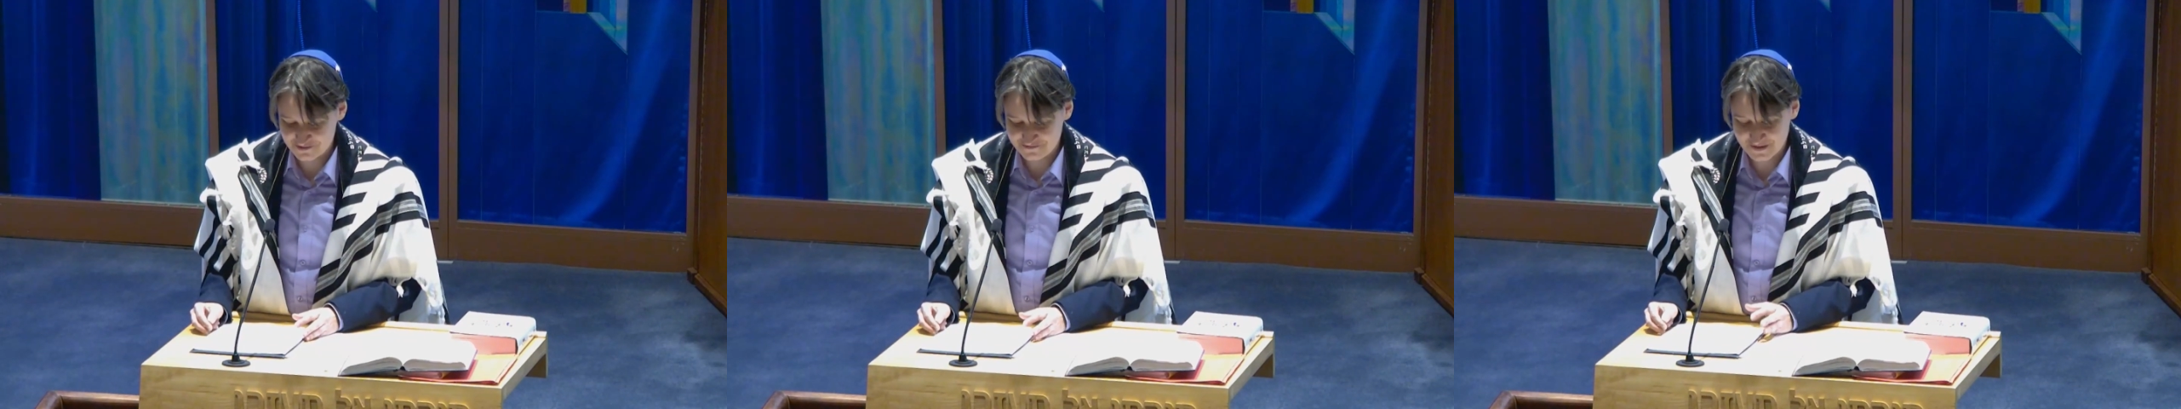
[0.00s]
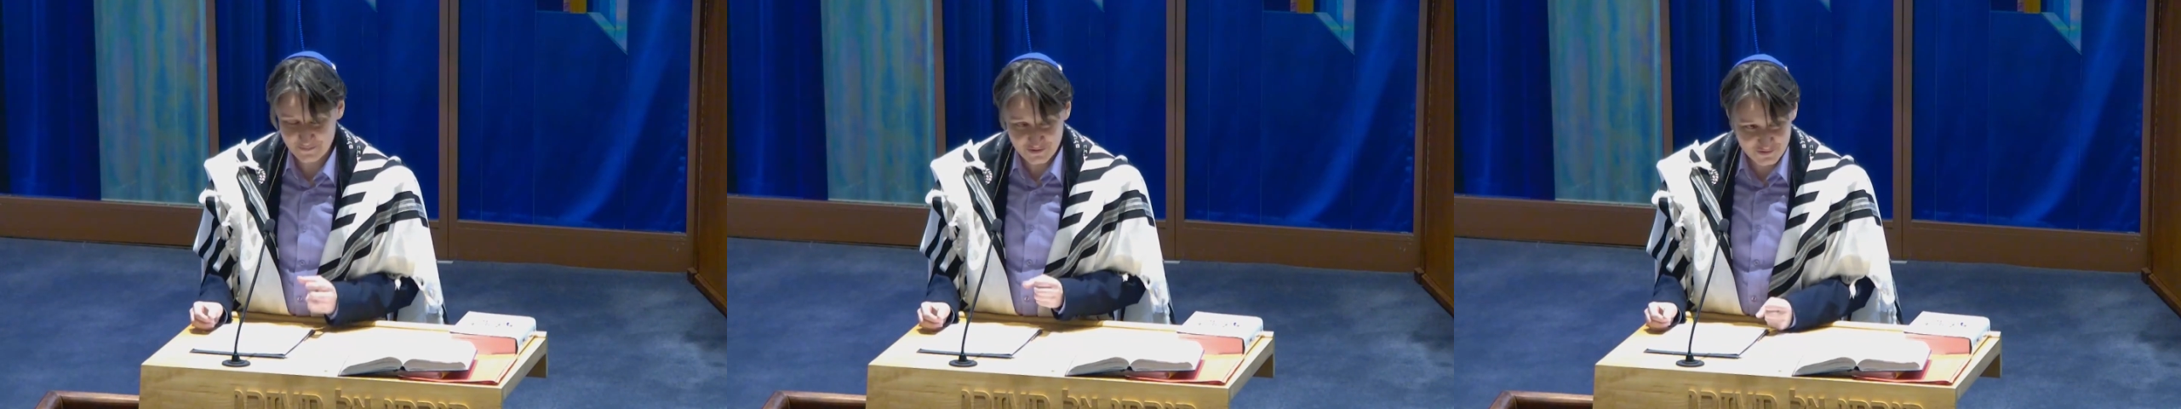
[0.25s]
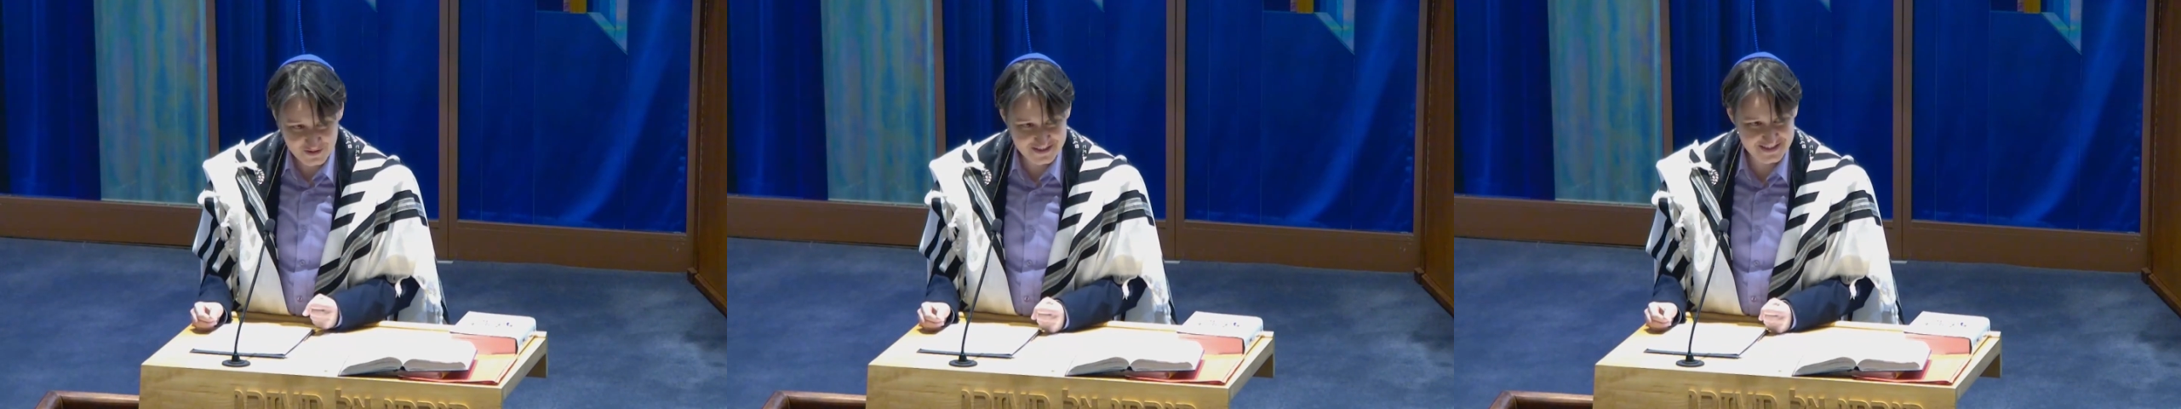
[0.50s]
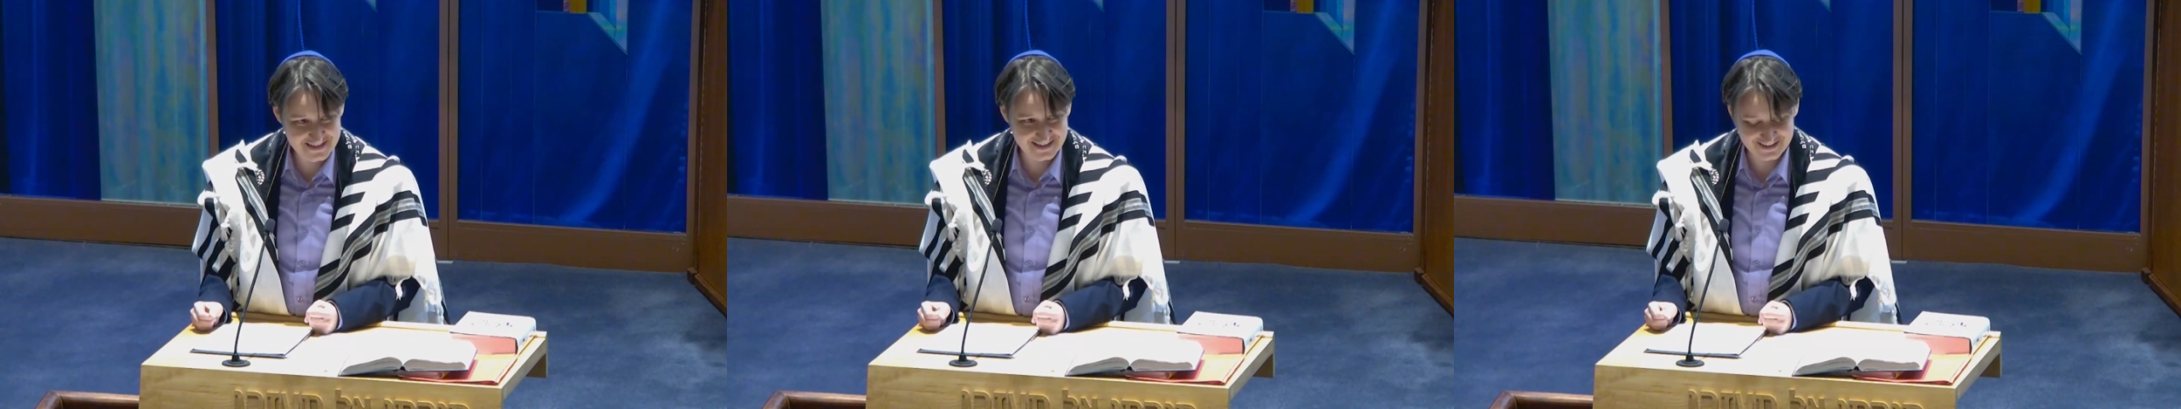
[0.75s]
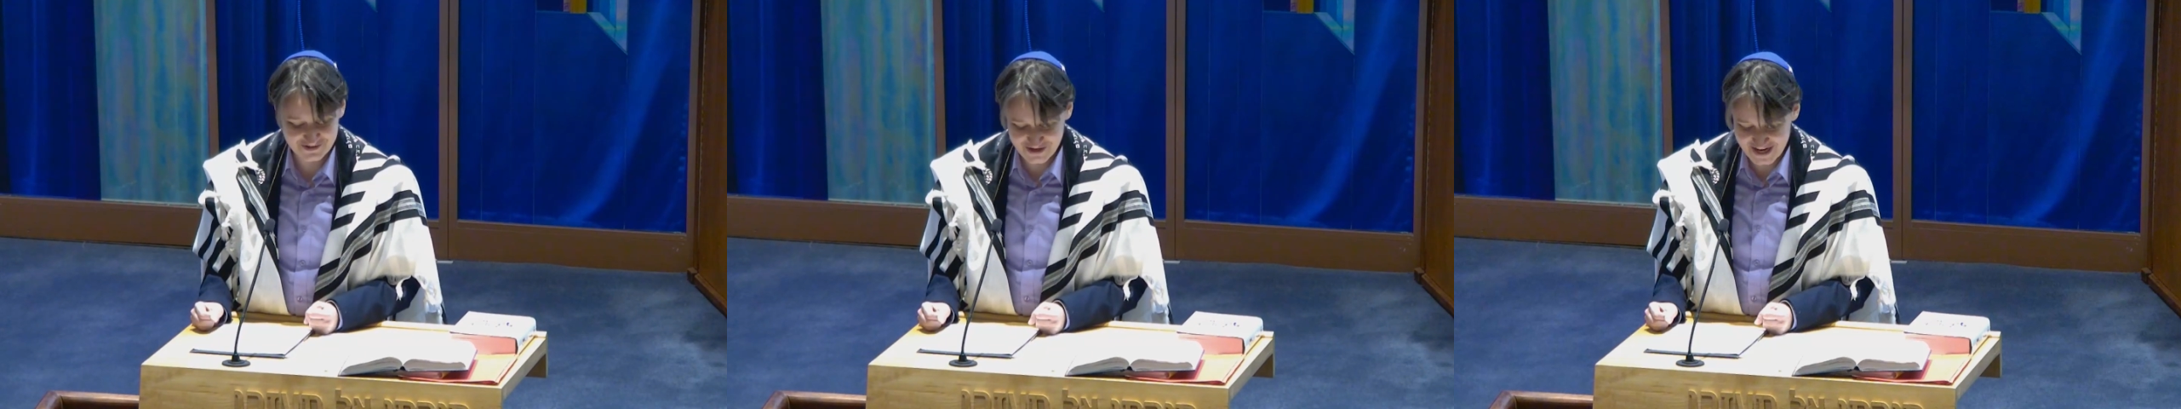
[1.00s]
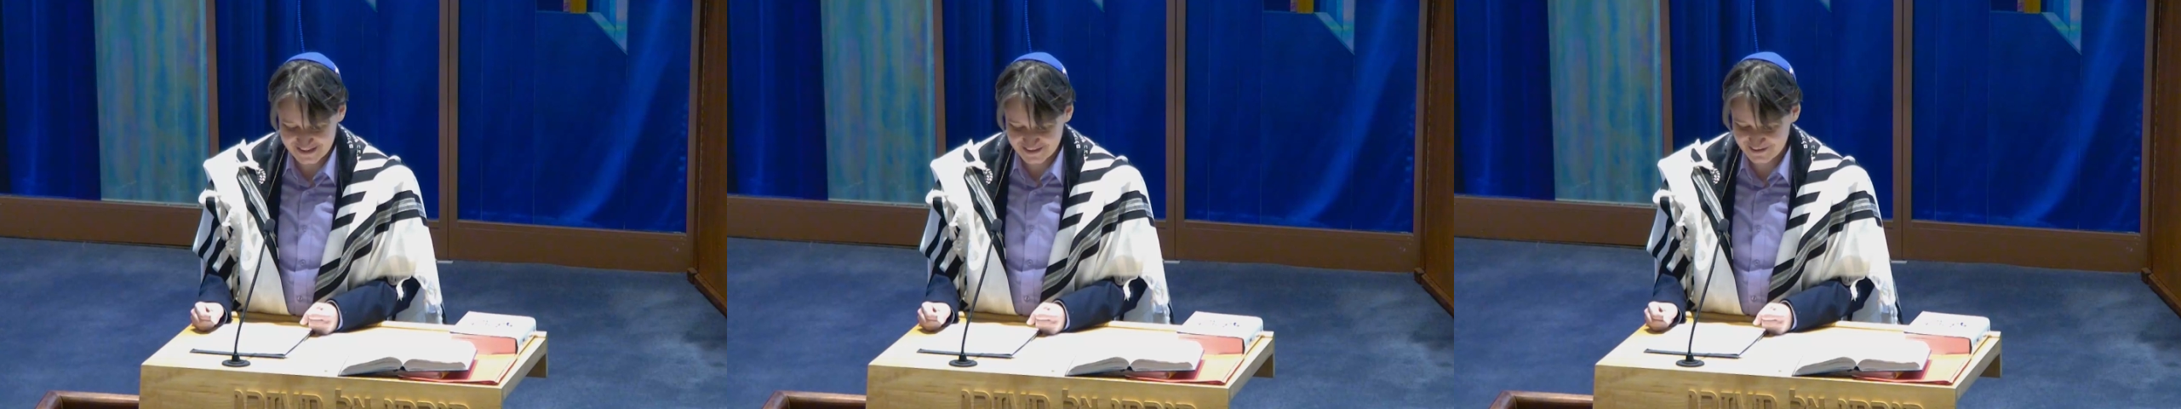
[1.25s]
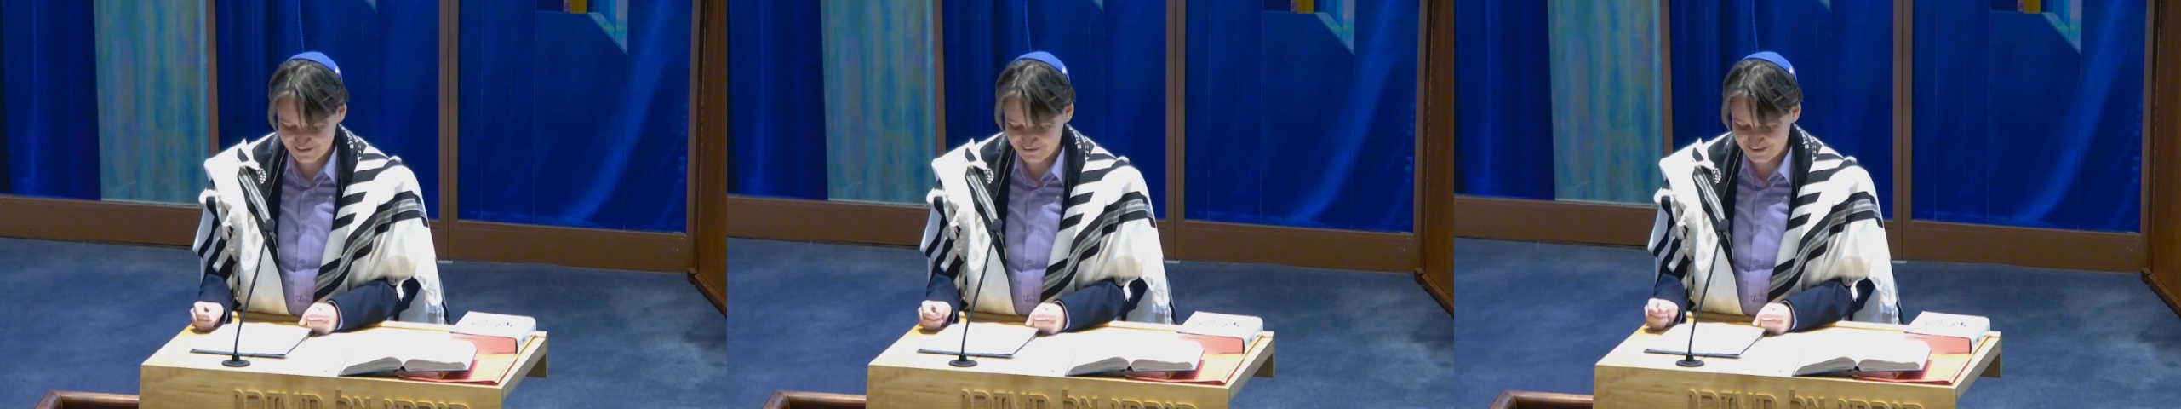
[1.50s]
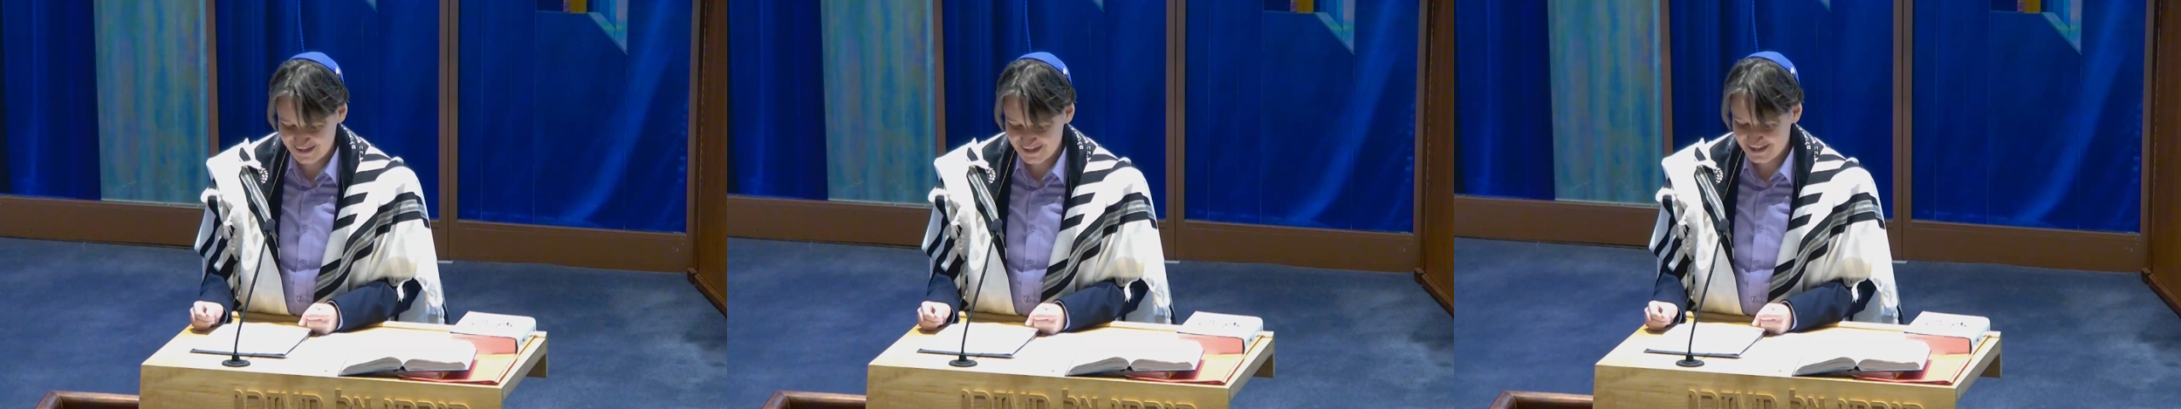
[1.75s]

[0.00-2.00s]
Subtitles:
of community and gratitude